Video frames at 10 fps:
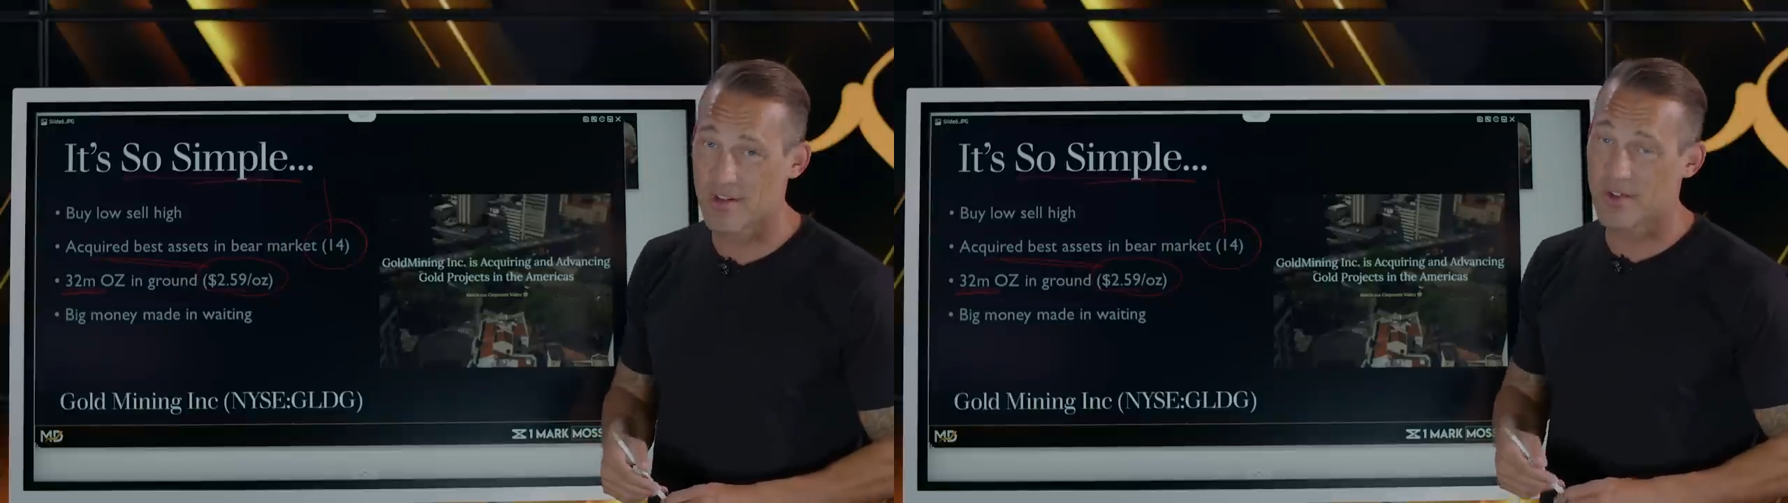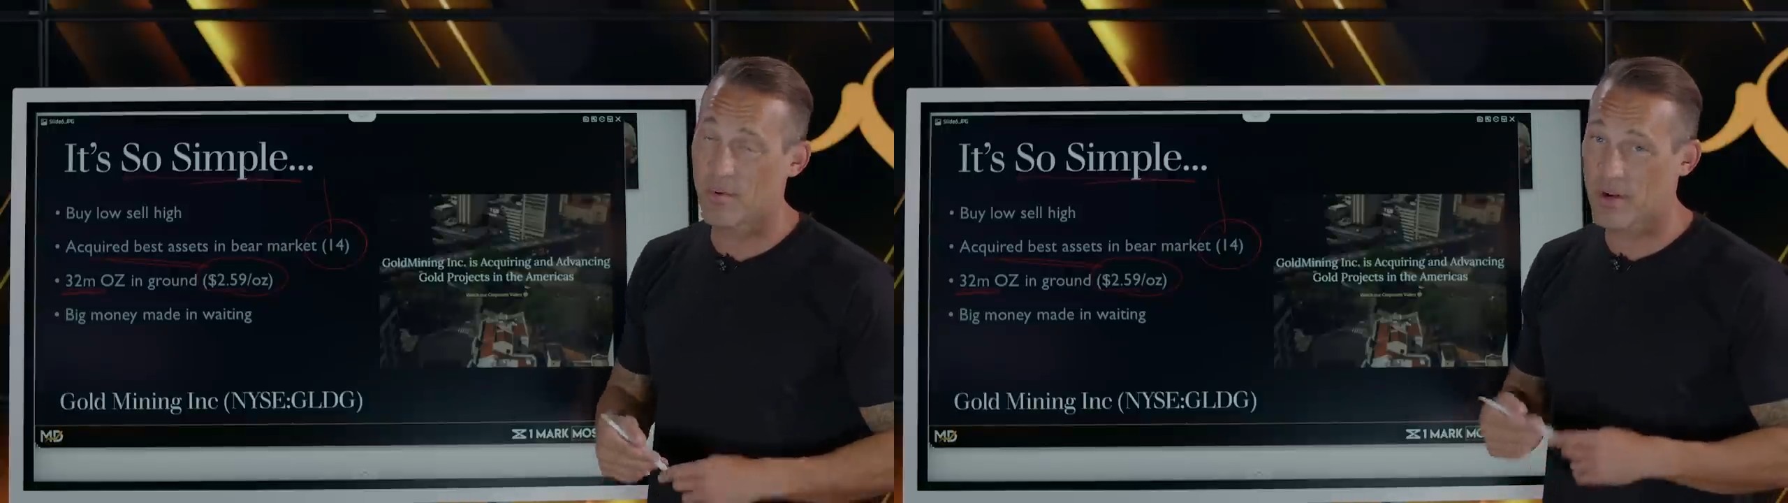
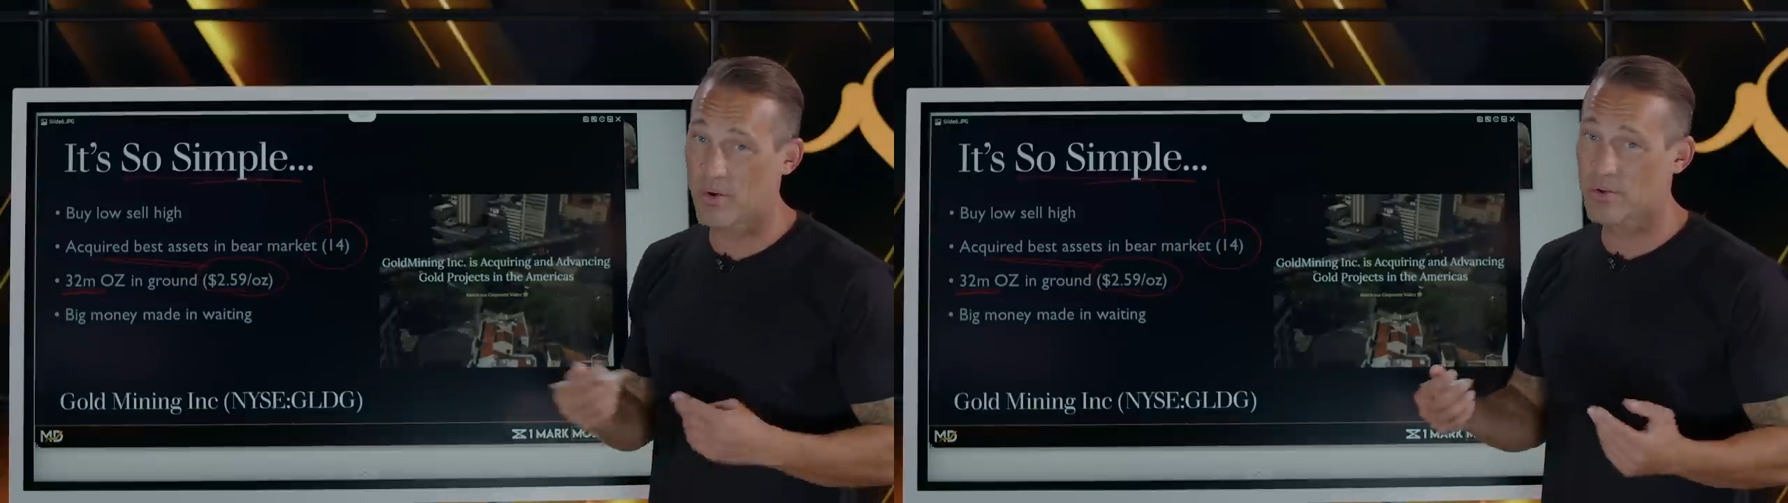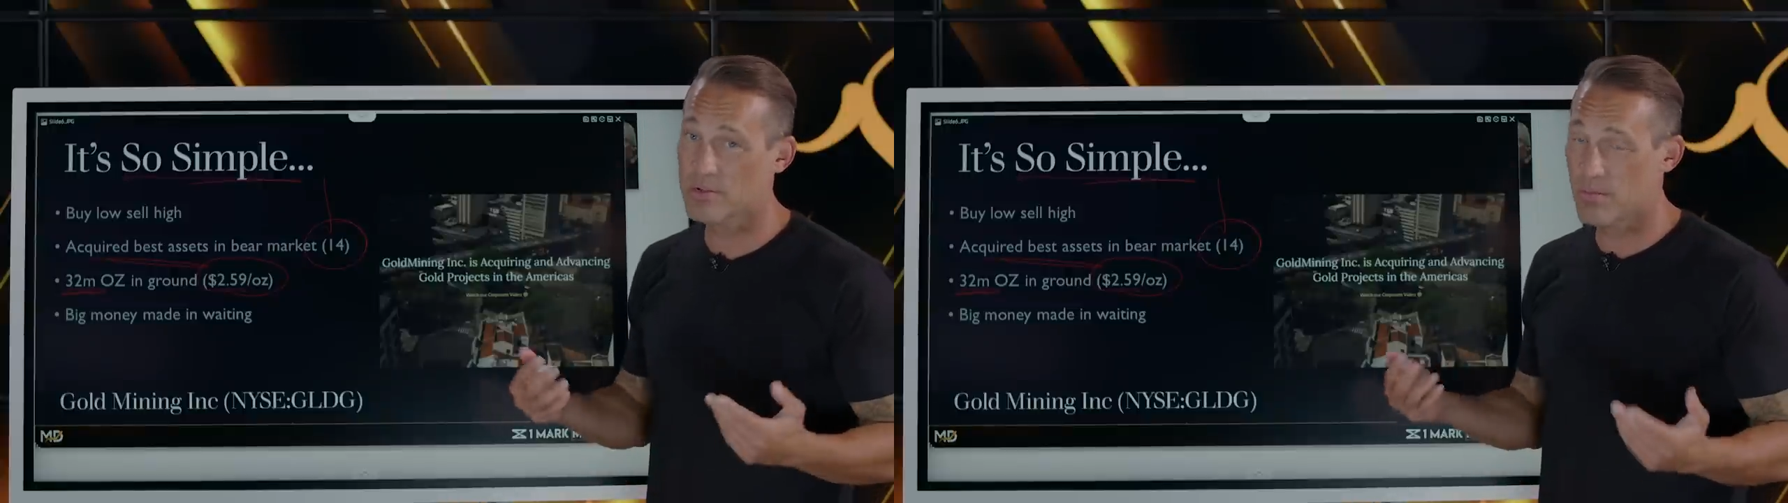when
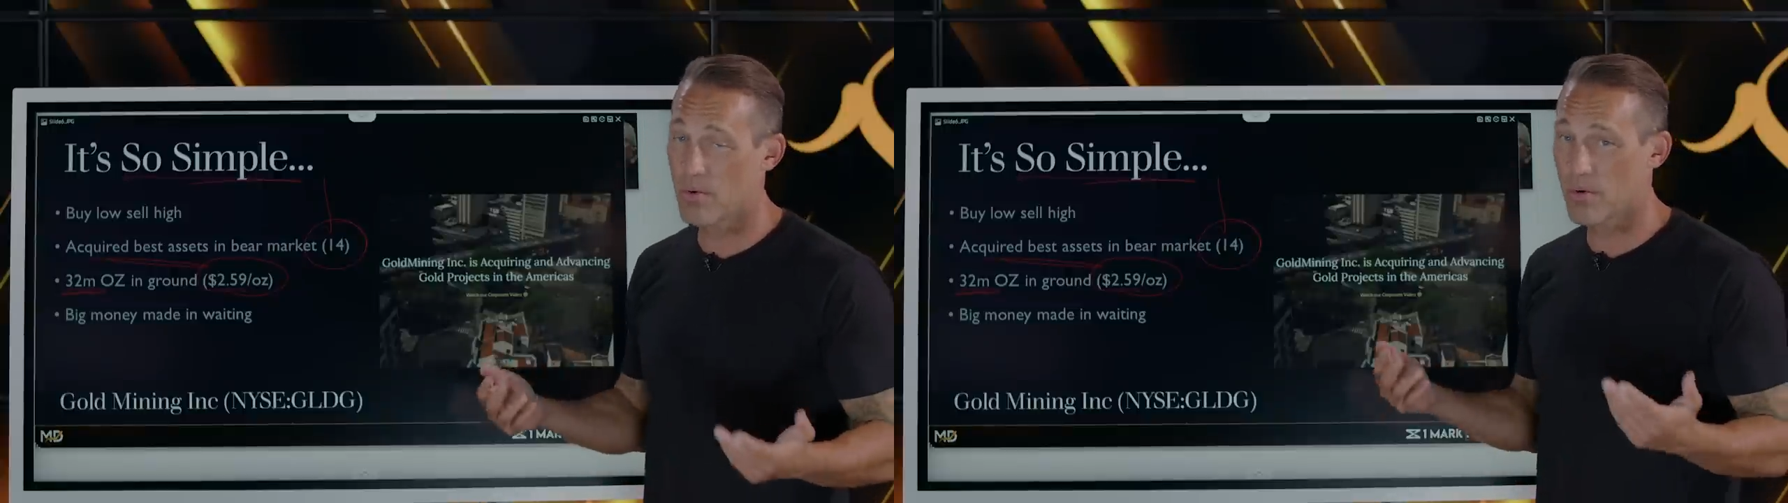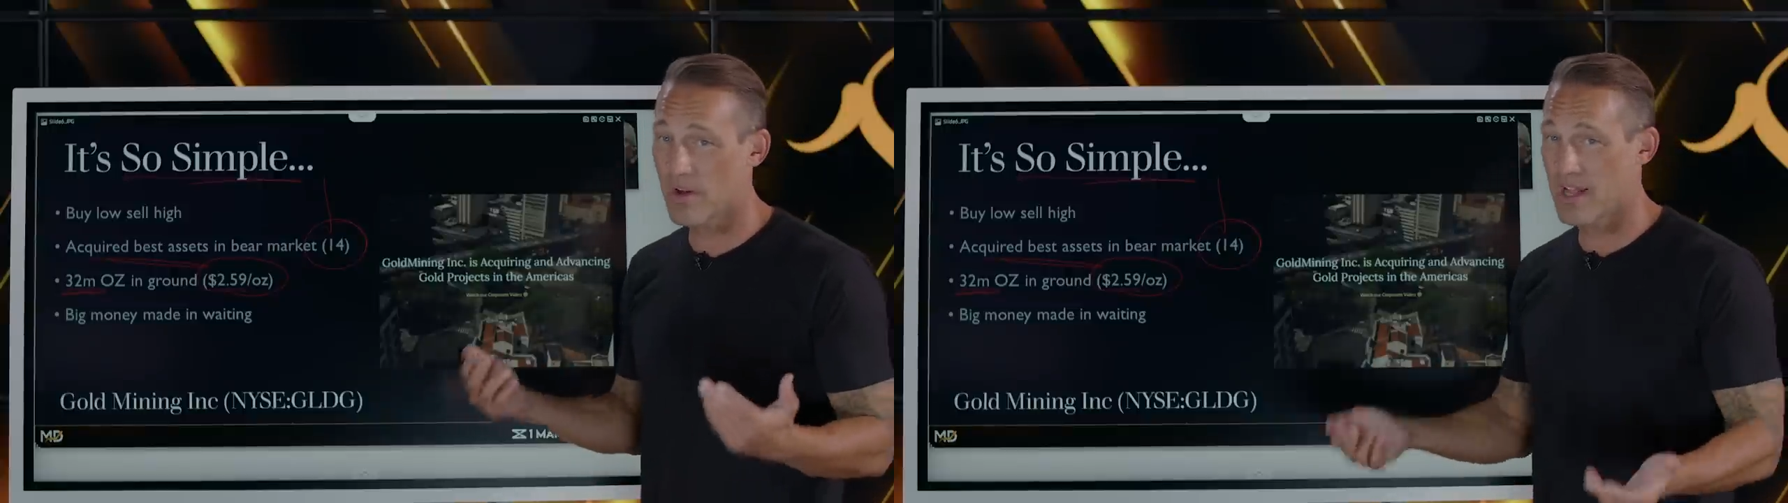gold's
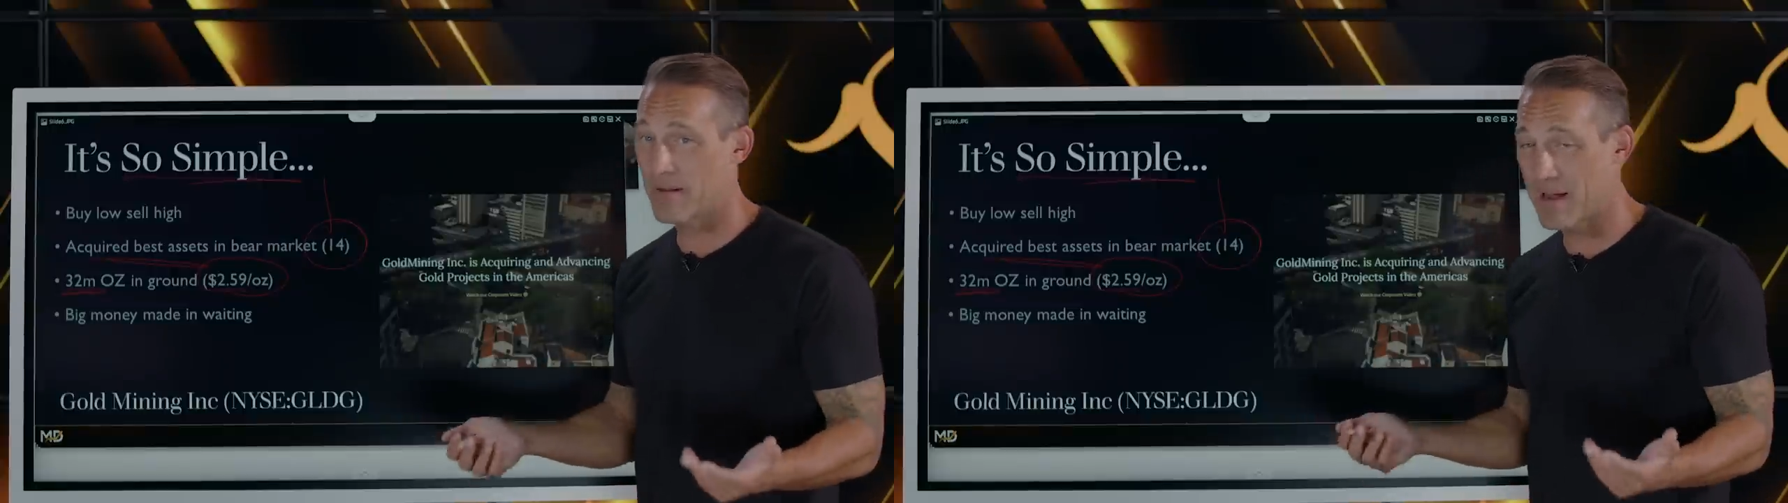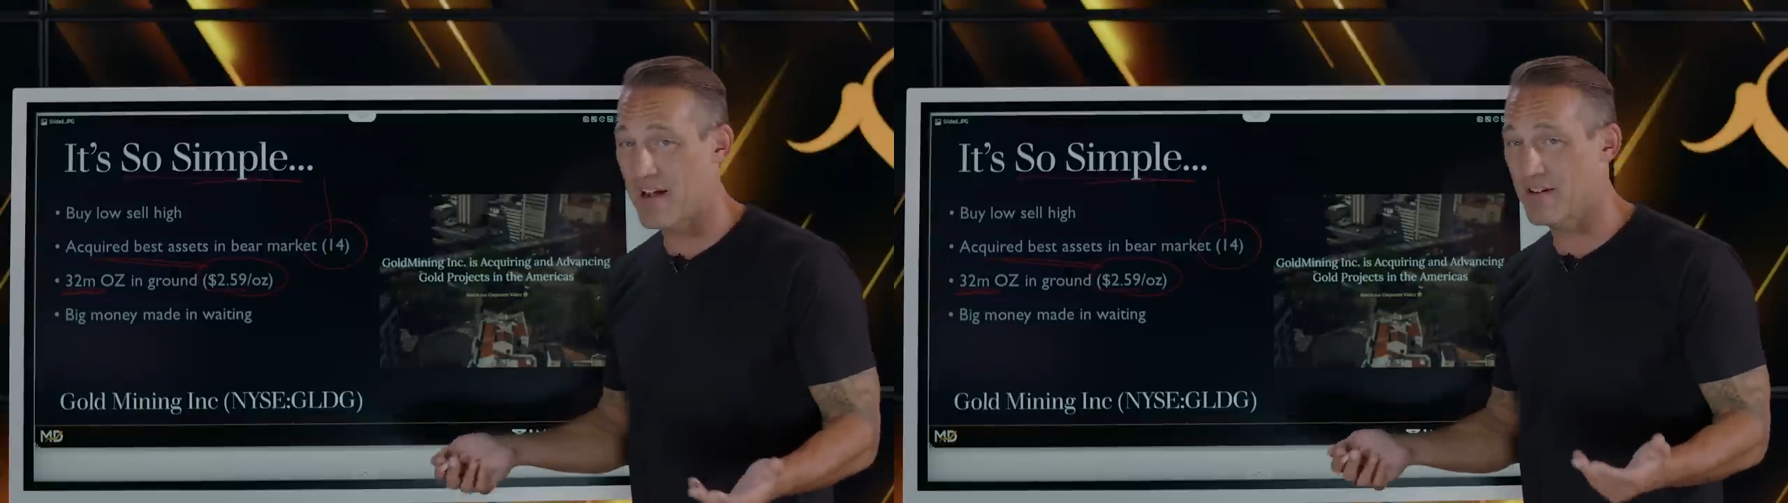more at
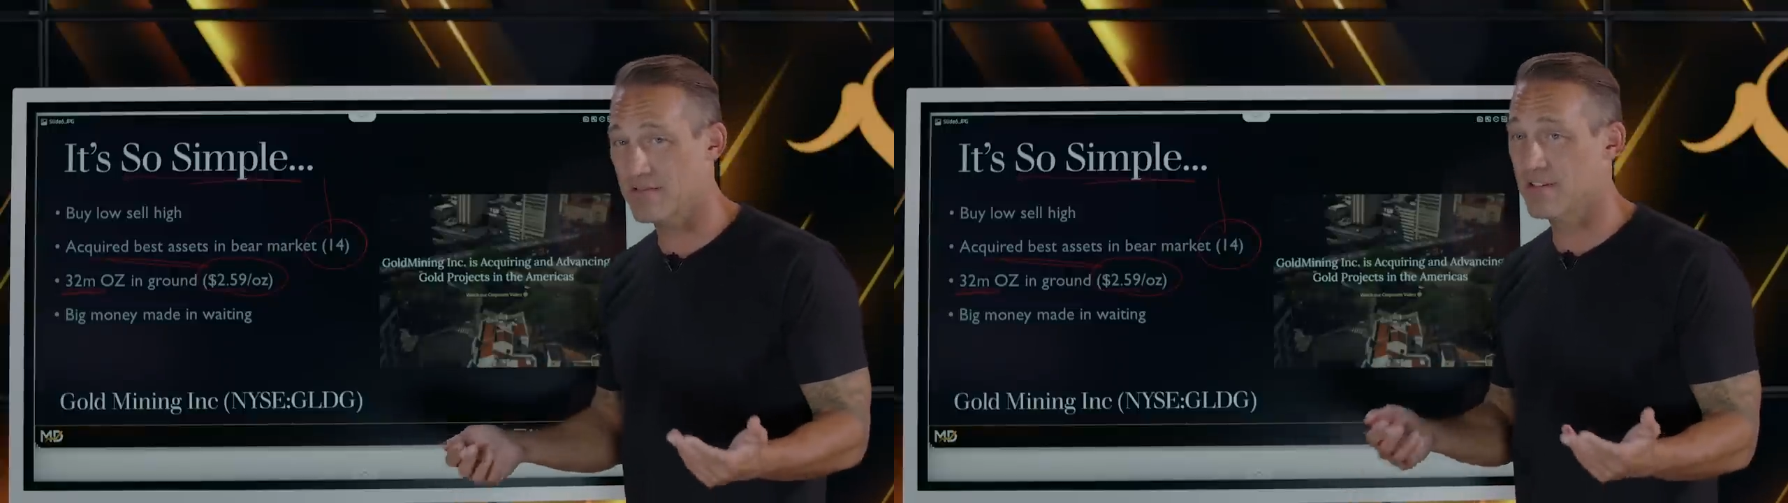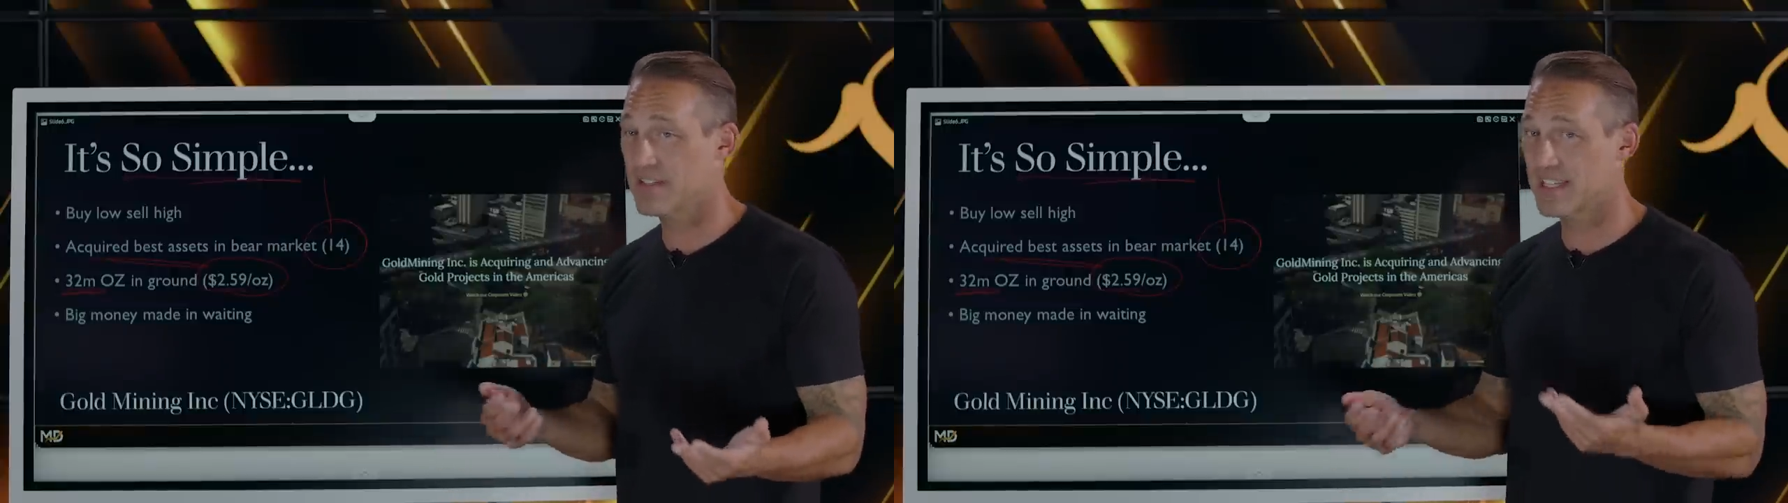
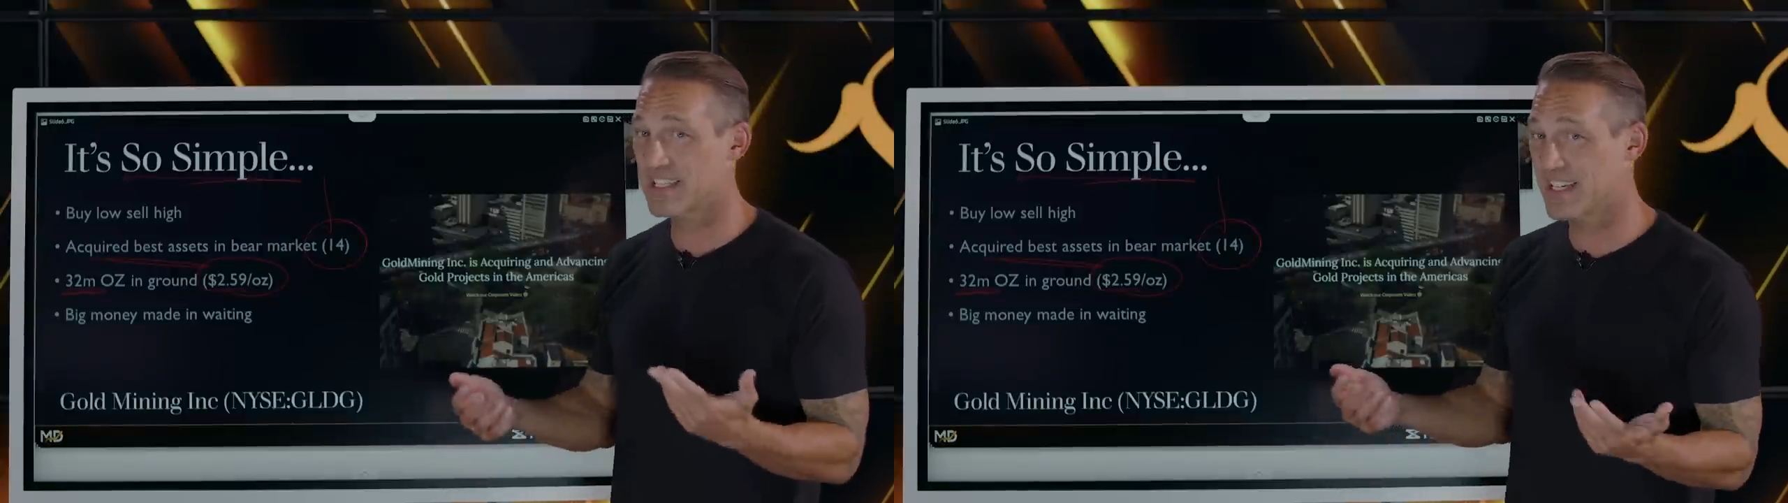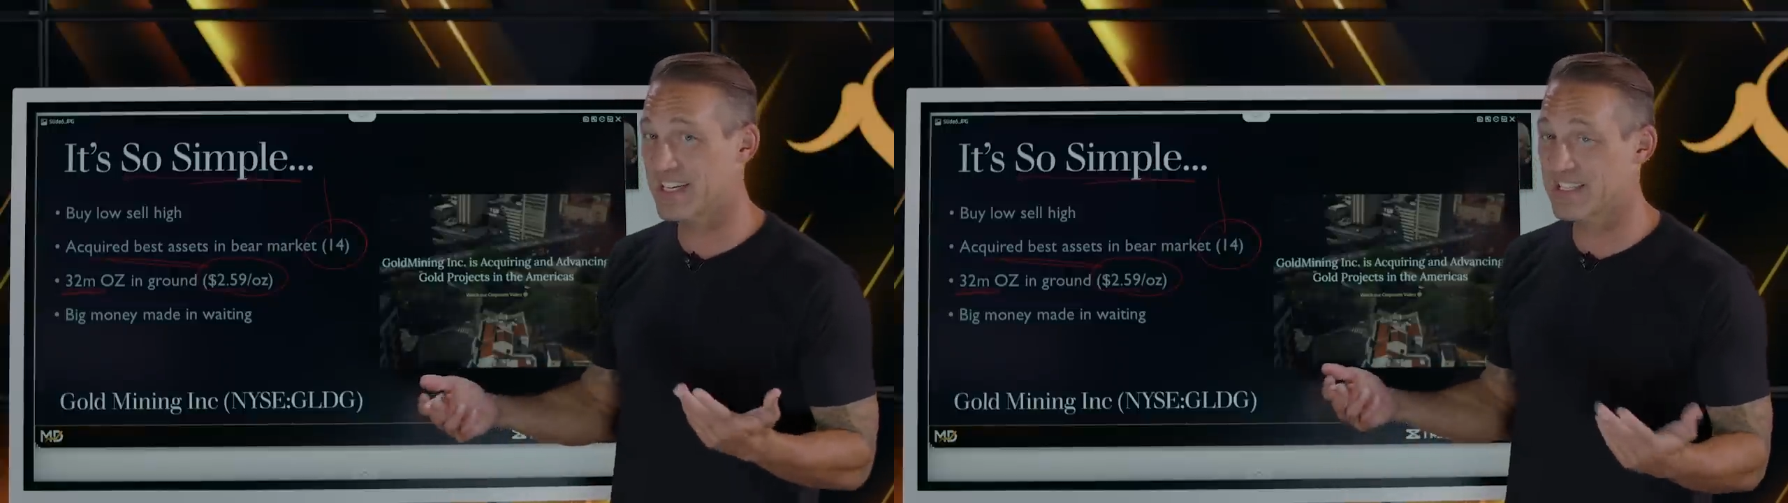about 16,